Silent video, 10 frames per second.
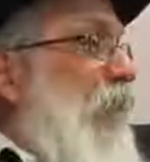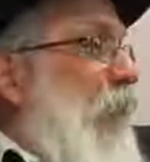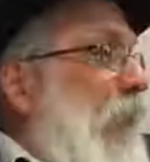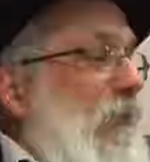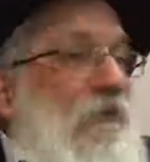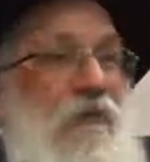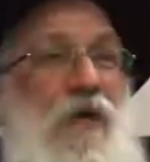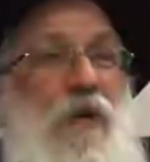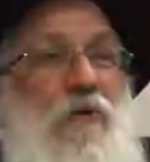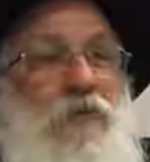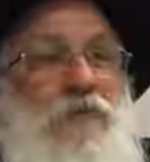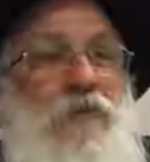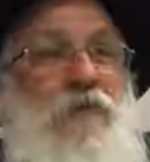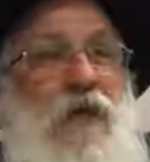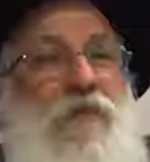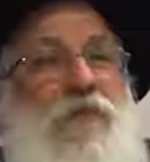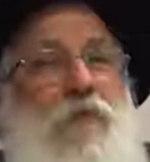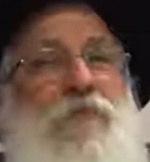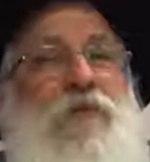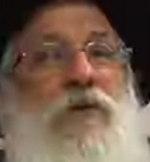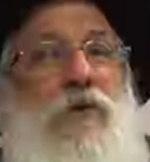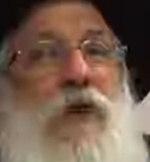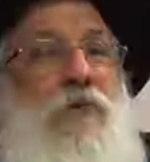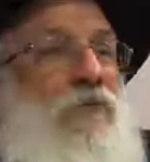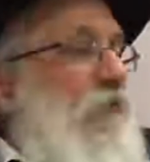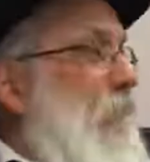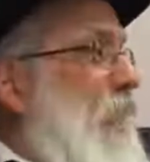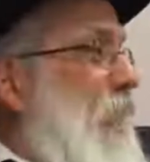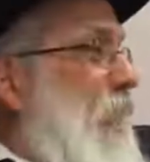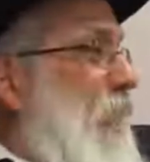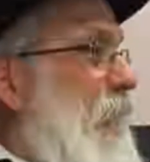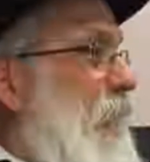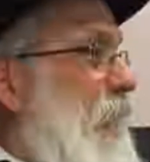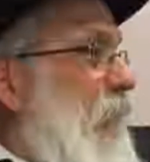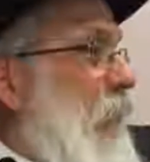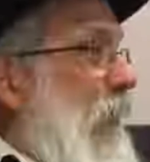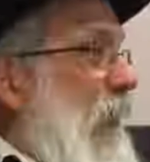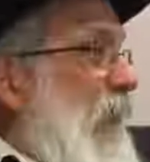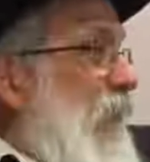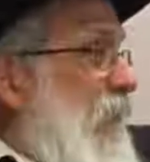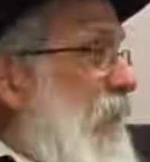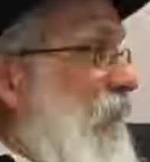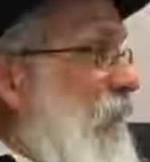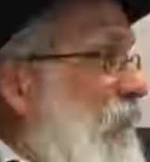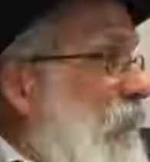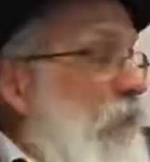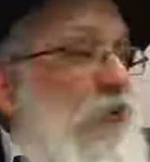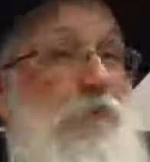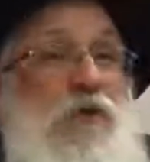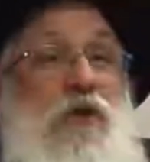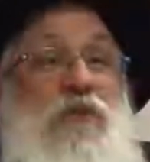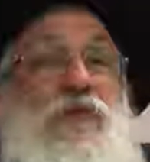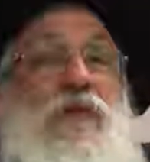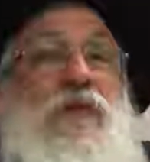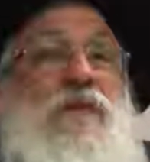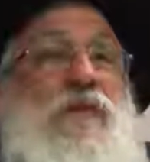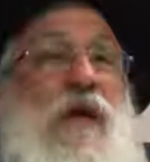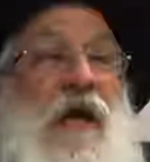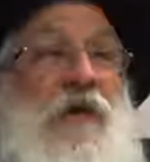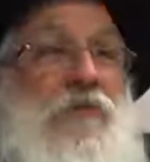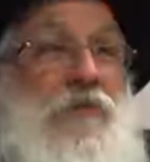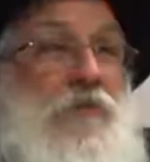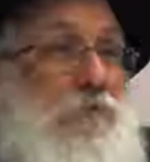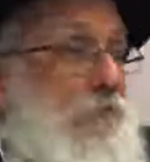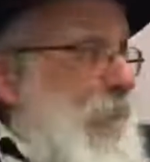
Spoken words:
to go out of the ark until God told him to go out. Why? Because in the ark,